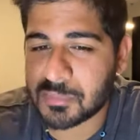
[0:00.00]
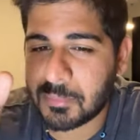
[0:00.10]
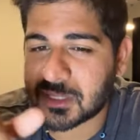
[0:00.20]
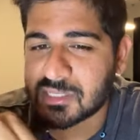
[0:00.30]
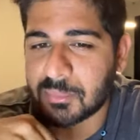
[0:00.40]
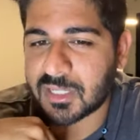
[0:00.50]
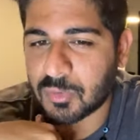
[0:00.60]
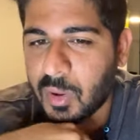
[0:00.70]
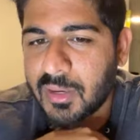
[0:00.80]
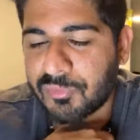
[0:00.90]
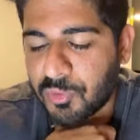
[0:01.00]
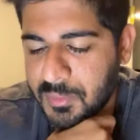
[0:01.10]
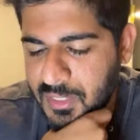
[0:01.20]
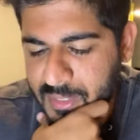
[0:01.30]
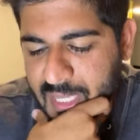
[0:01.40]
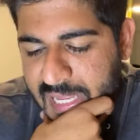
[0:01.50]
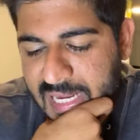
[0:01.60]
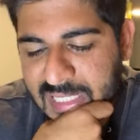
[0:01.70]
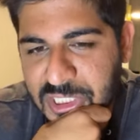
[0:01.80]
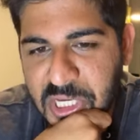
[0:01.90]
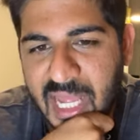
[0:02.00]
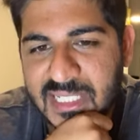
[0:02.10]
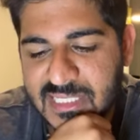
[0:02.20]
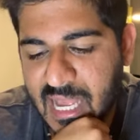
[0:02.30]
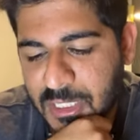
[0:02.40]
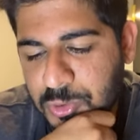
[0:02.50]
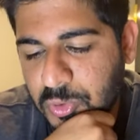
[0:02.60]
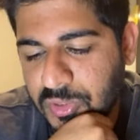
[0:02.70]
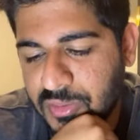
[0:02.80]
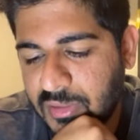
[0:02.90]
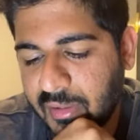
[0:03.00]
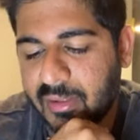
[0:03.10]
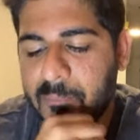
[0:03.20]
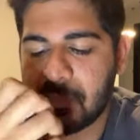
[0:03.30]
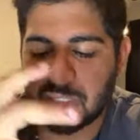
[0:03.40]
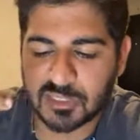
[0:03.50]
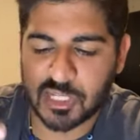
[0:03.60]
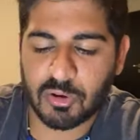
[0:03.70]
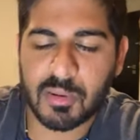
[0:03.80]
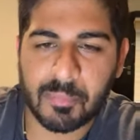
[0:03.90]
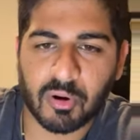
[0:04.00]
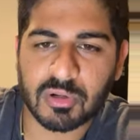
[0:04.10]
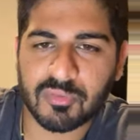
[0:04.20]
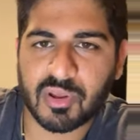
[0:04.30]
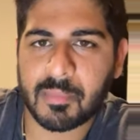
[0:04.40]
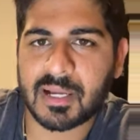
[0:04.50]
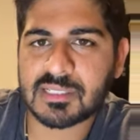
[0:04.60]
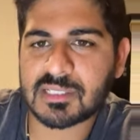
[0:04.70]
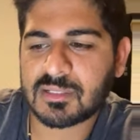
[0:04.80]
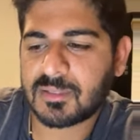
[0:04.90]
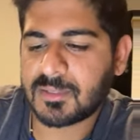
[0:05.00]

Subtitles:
Maybe somebody can write it for me in the chat. It's the like military part of Hamas,